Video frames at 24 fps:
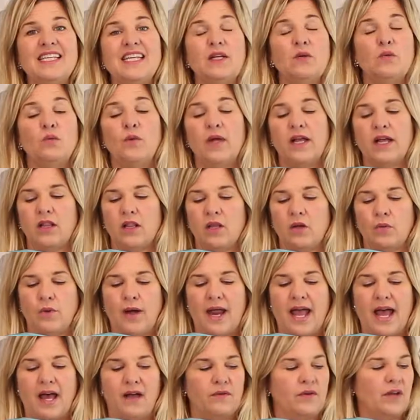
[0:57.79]
didn't wiggle
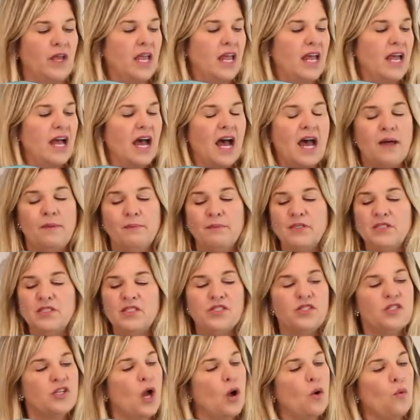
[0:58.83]
around.
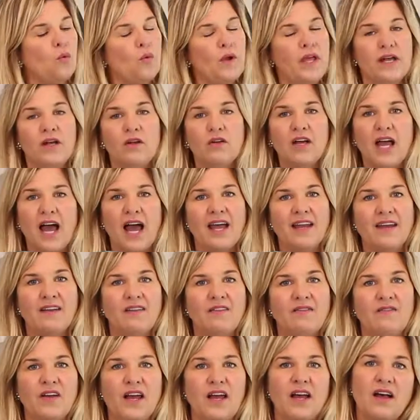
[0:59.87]
So we'll
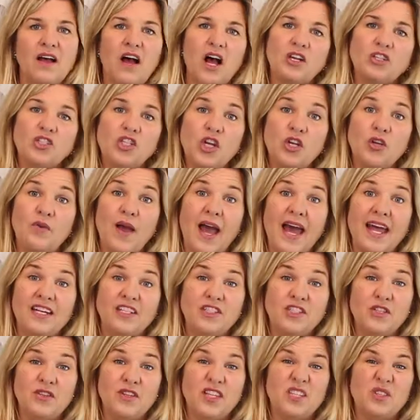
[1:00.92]
I'll show you how to
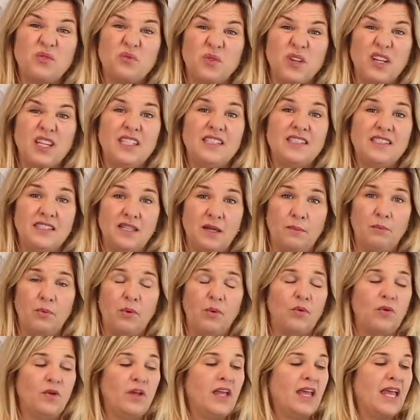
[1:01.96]
do this really
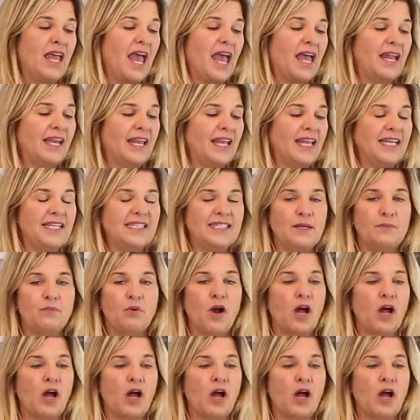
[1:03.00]
simple and easy